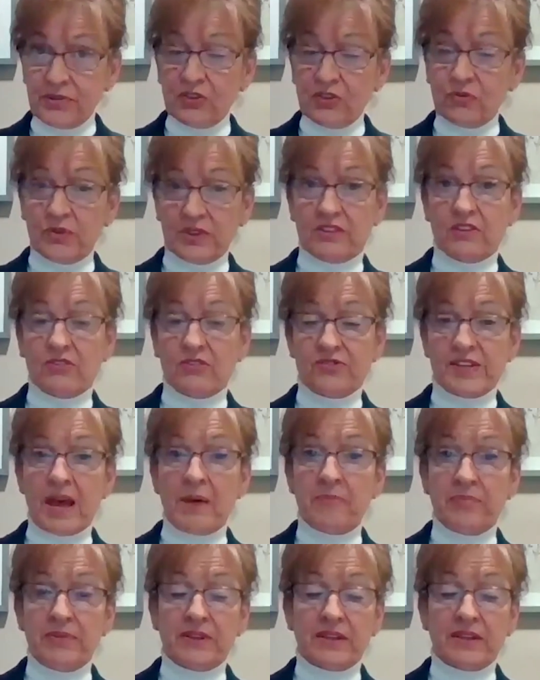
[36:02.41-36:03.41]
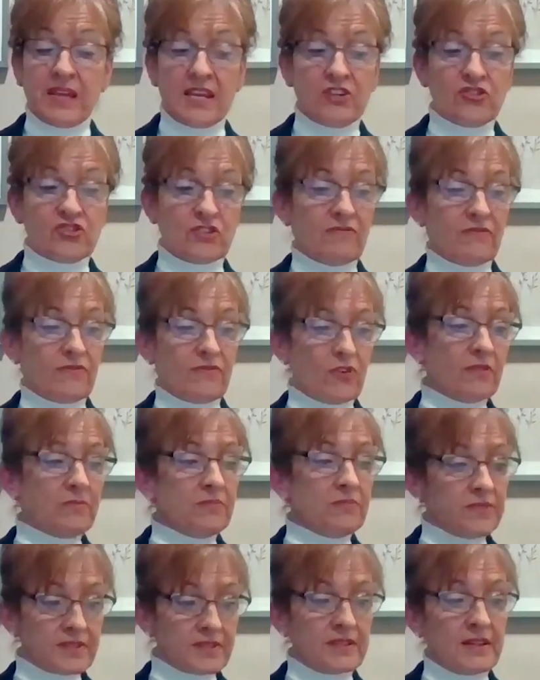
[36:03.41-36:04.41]
you with those application
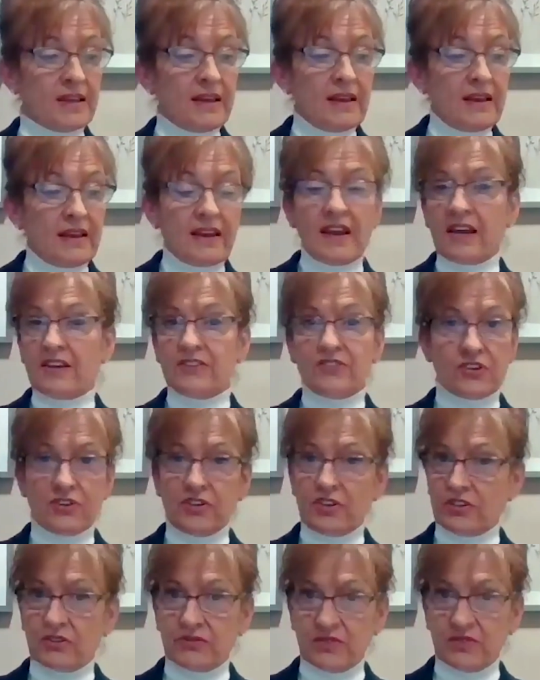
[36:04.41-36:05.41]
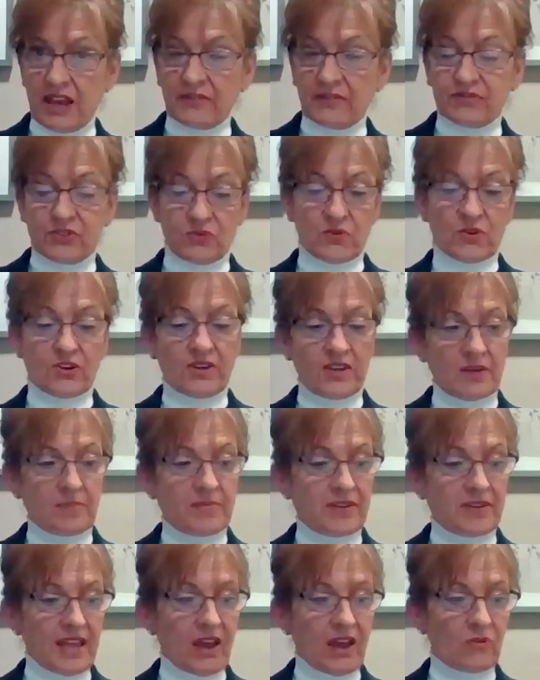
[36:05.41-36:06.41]
forms, so you don't have to worry
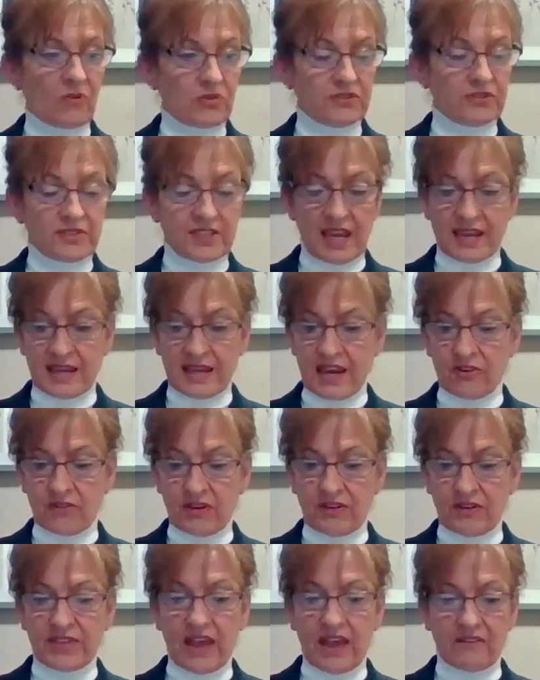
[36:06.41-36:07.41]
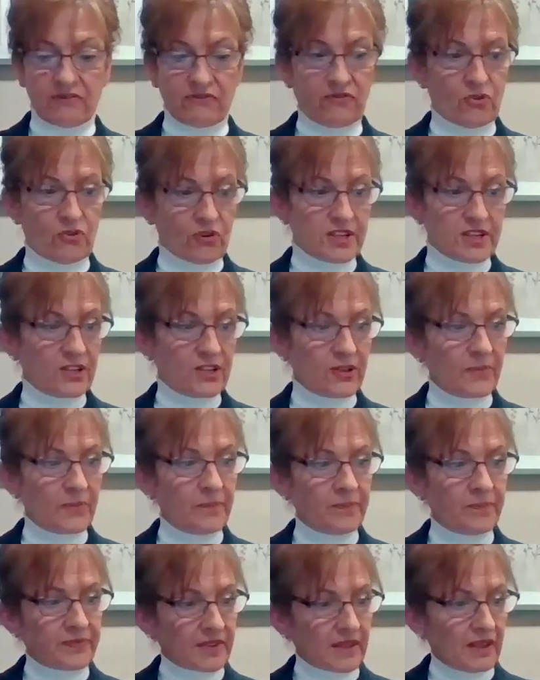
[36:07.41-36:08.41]
about that. We'll take care of that for you.
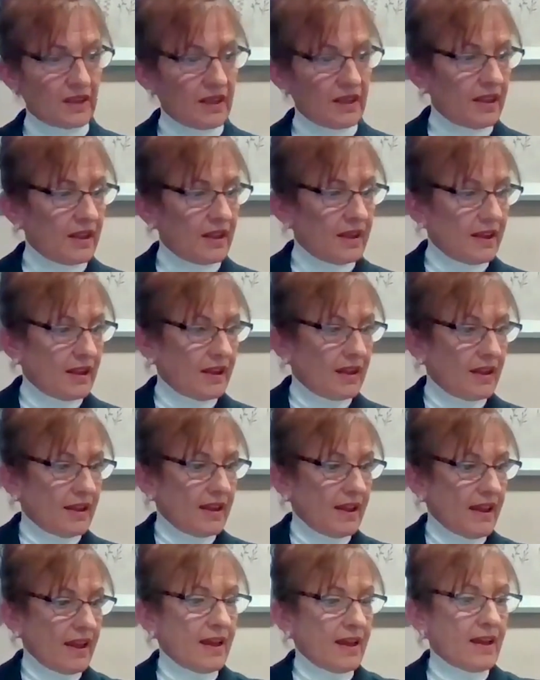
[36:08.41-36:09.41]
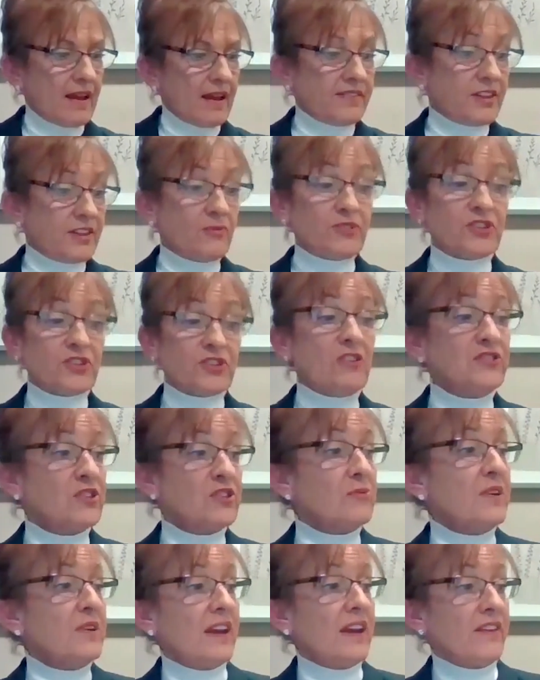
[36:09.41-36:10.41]
There was
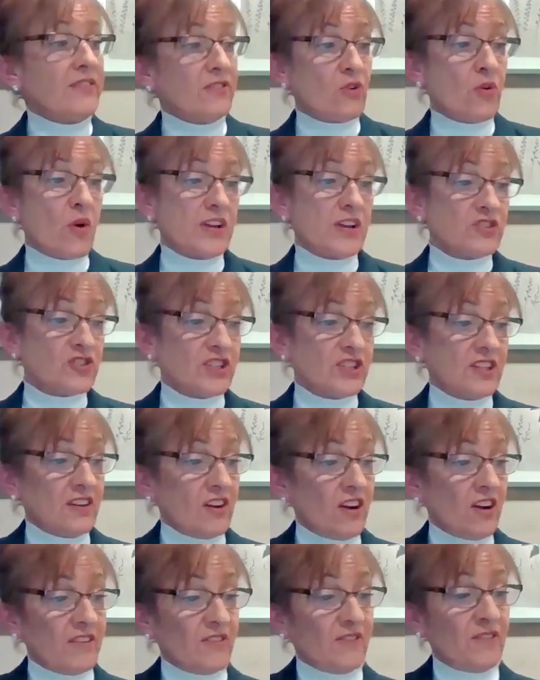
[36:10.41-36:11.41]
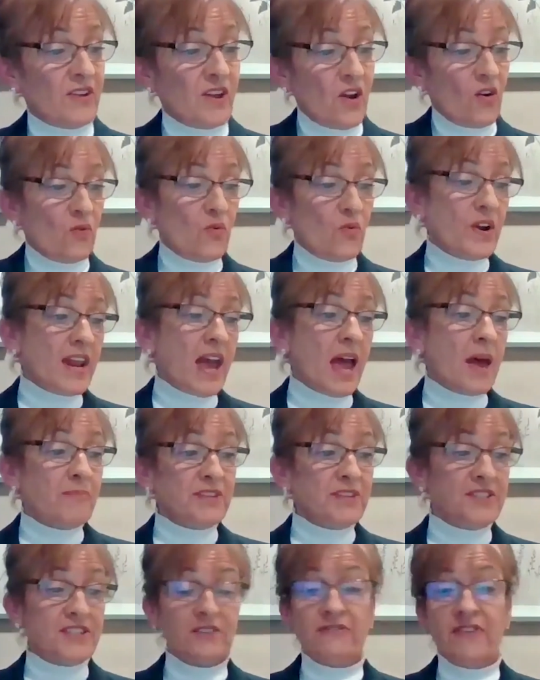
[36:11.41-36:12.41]
also another question on what
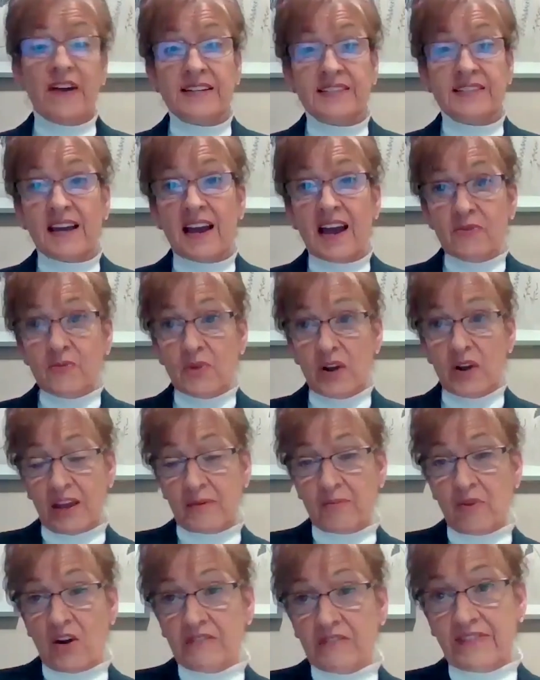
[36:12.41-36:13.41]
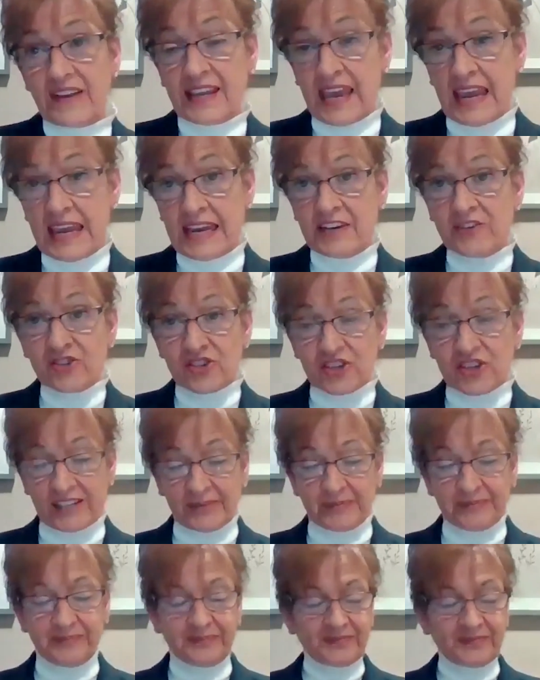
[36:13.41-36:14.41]
happens if I die while I'm on vacation?